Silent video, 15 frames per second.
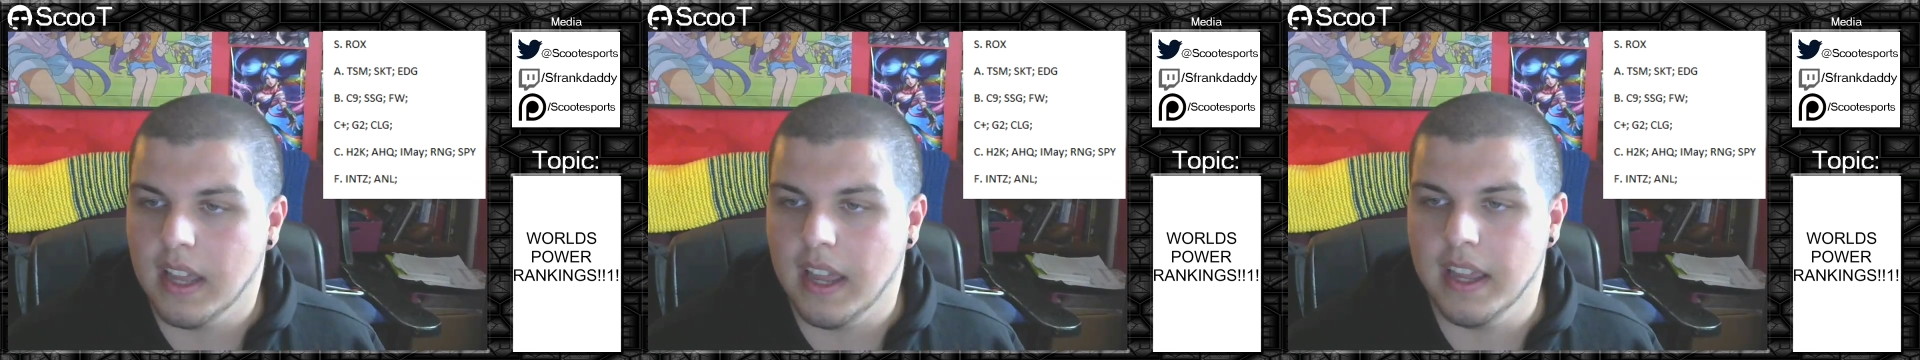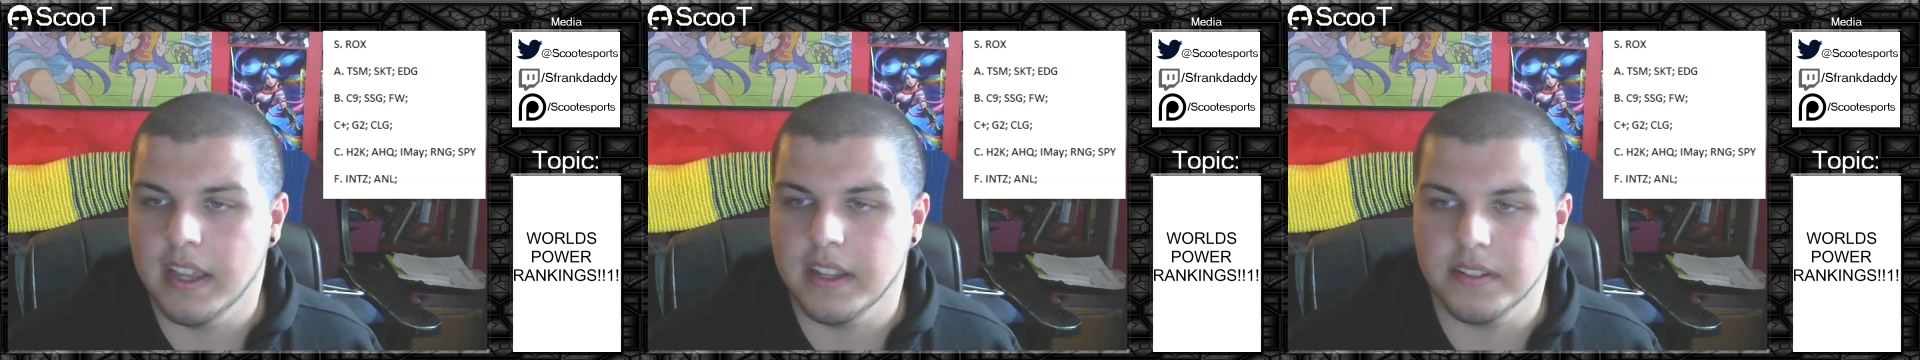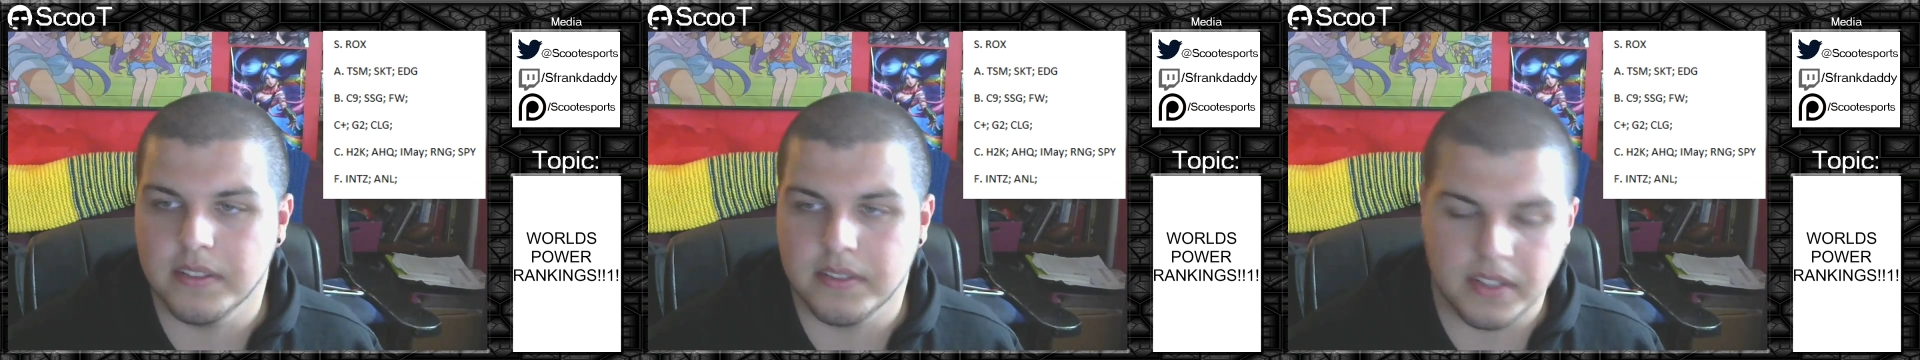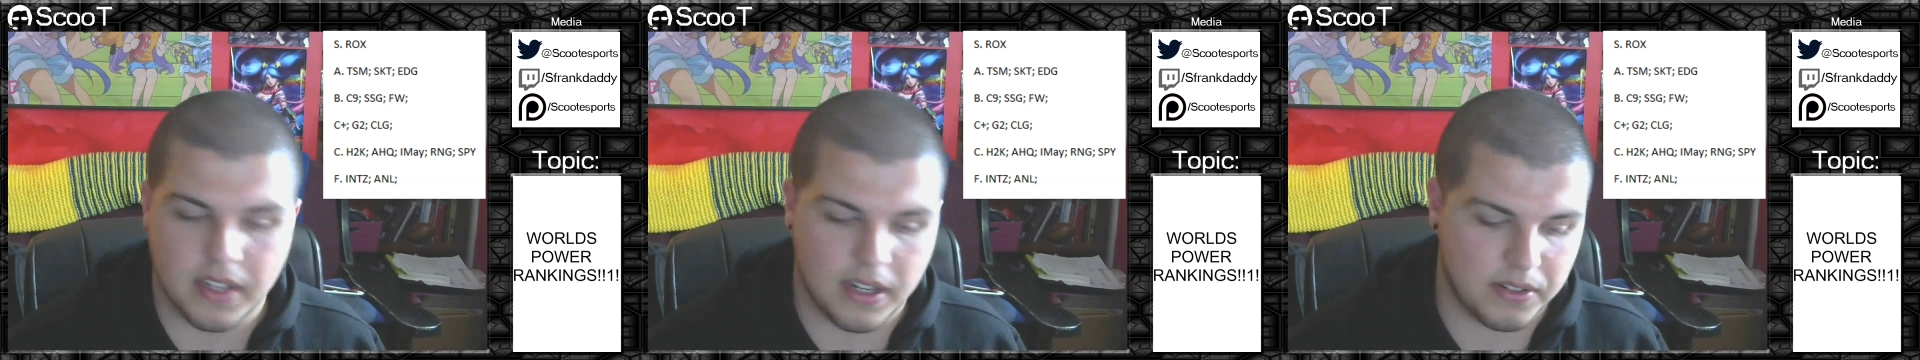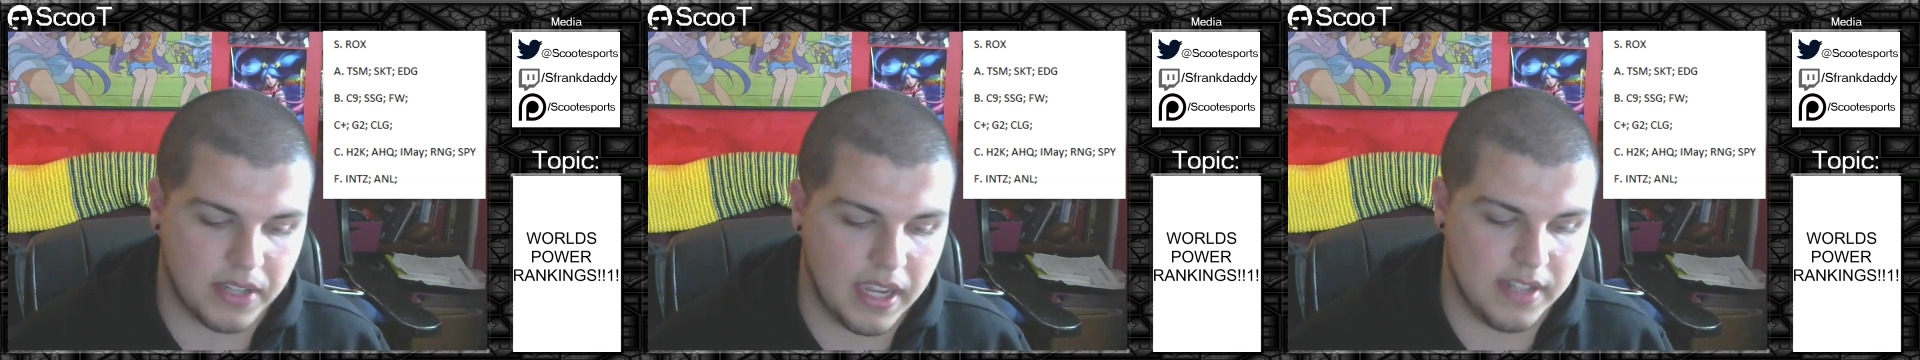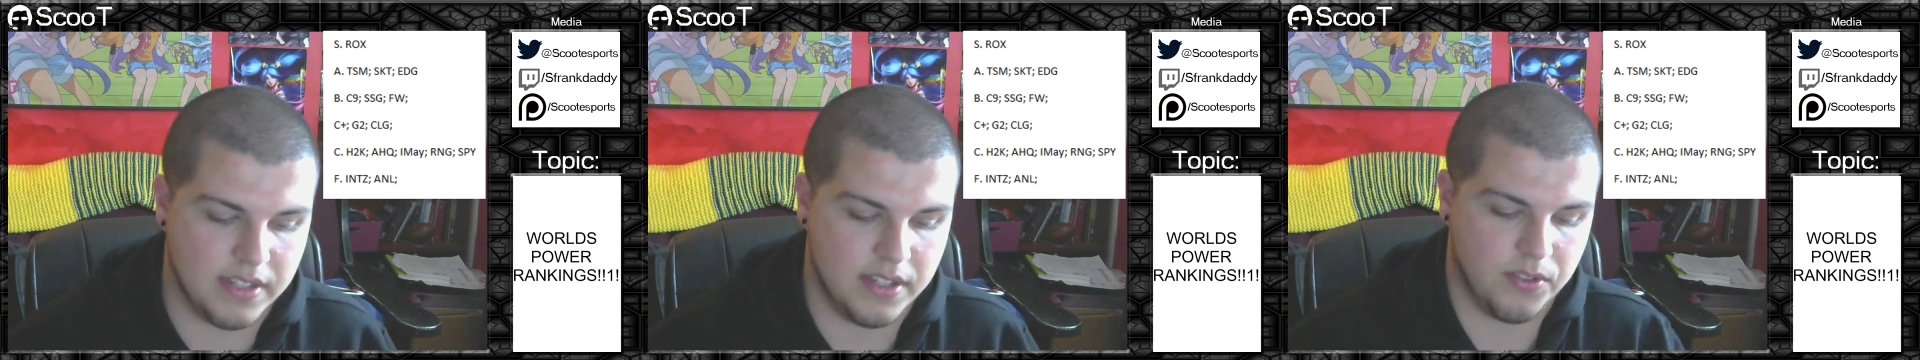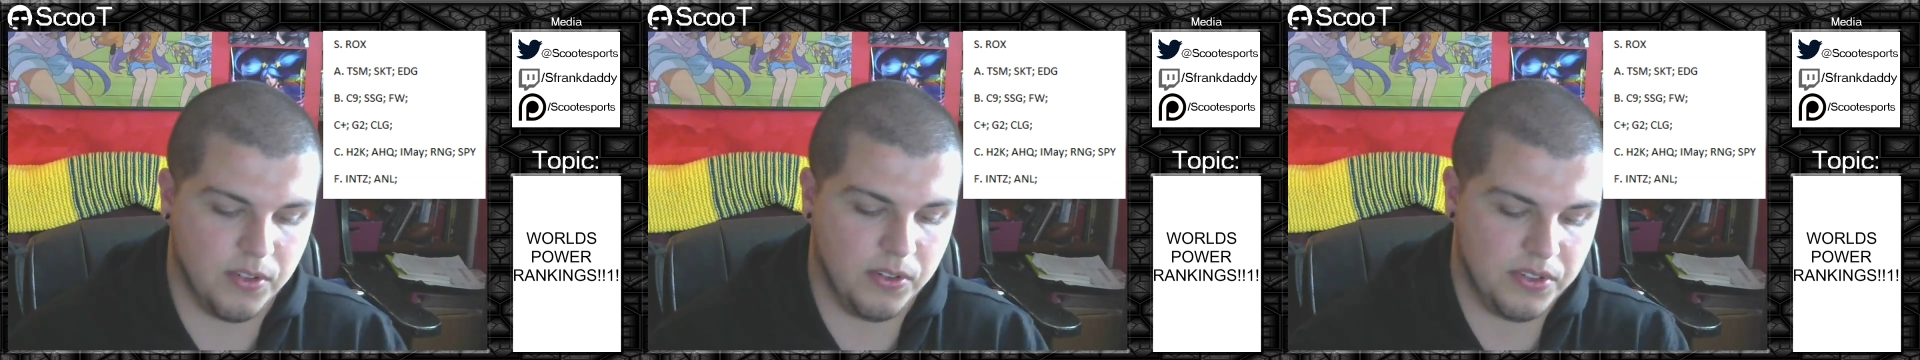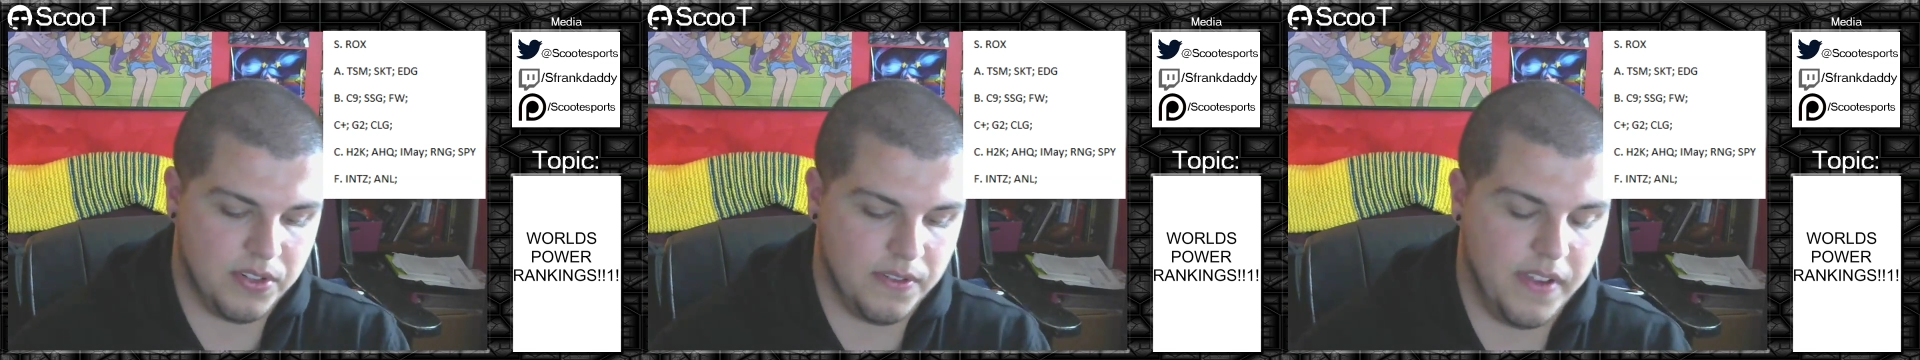and KT
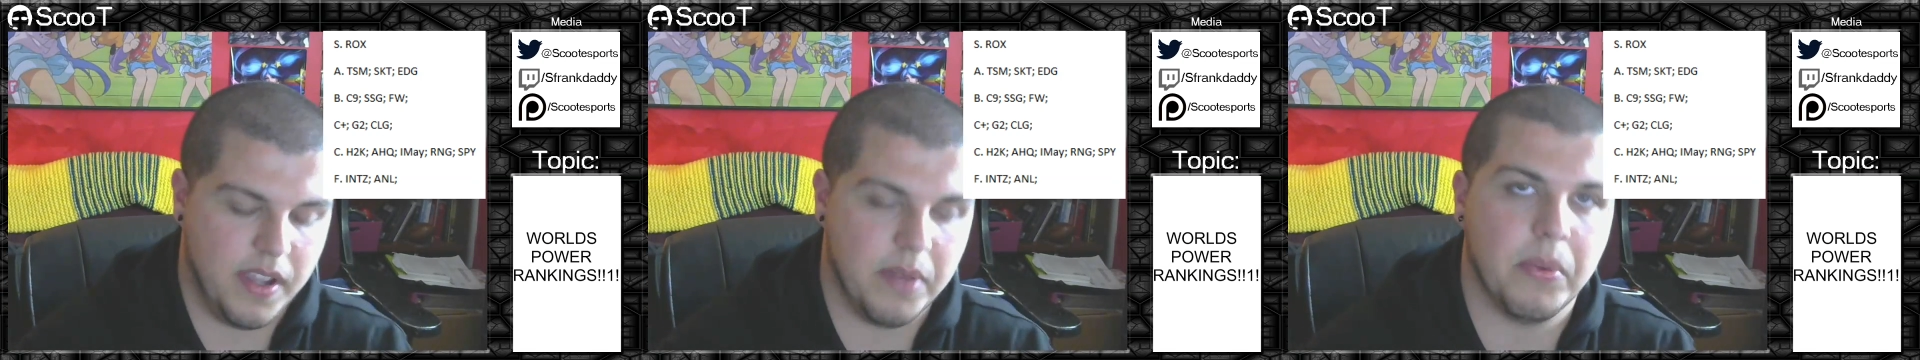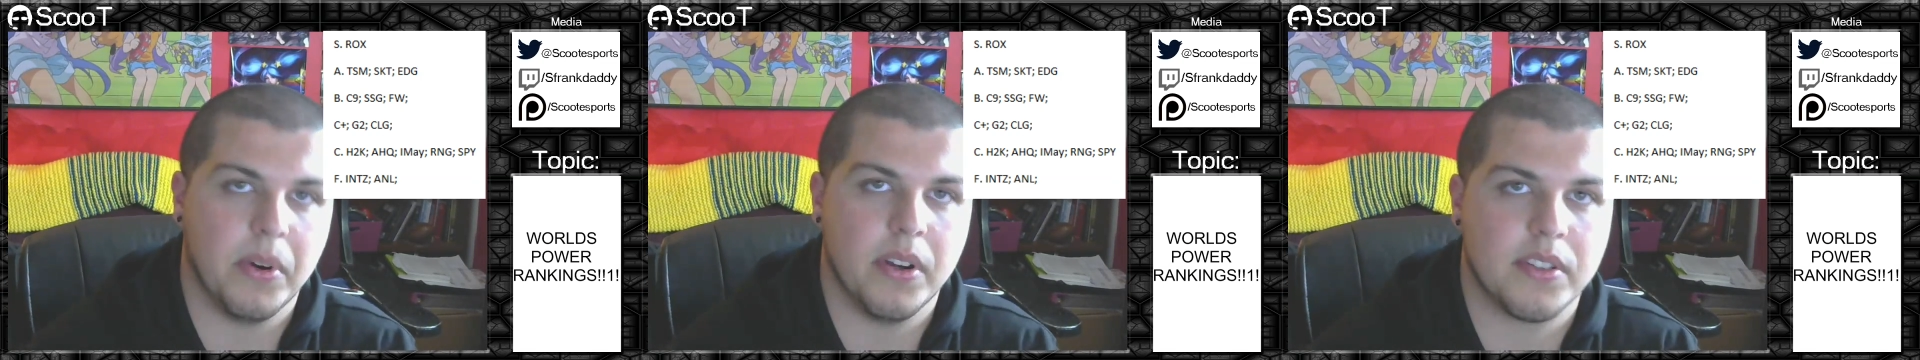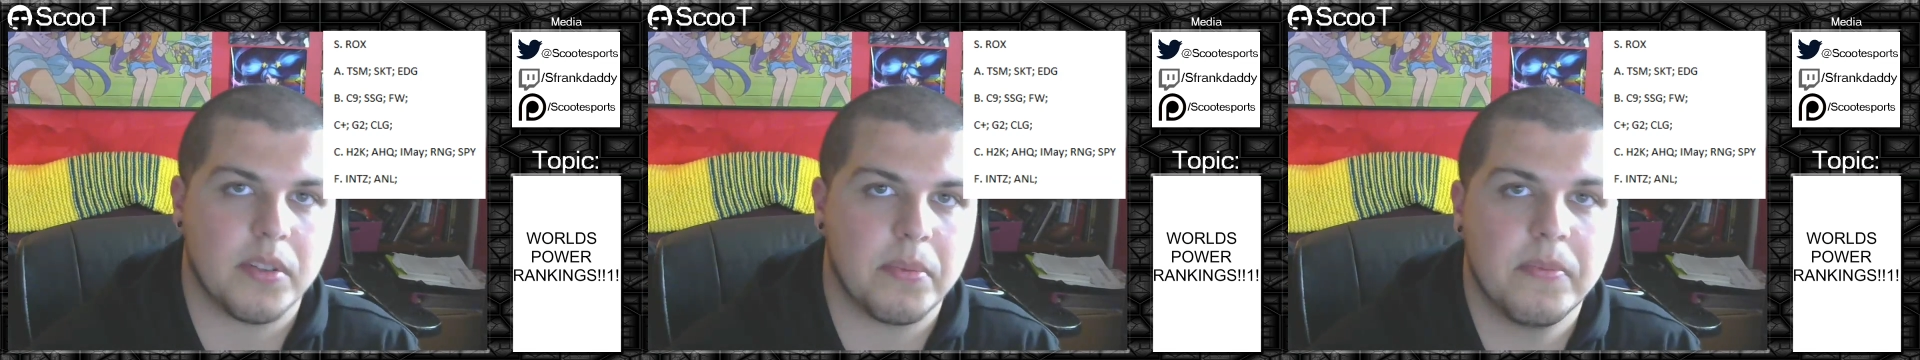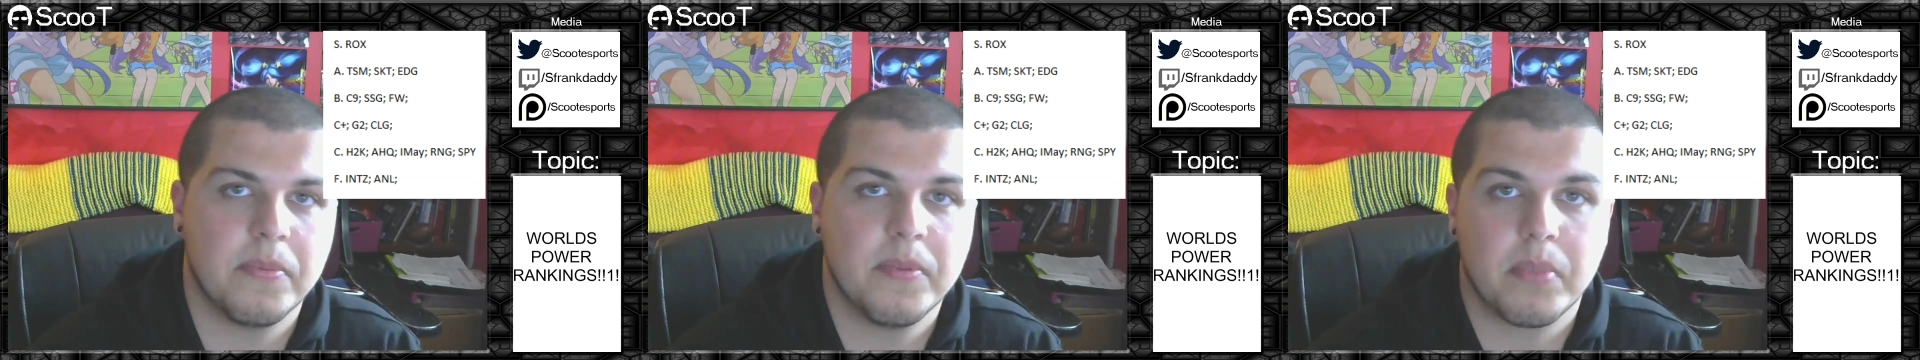Rolster fanboys are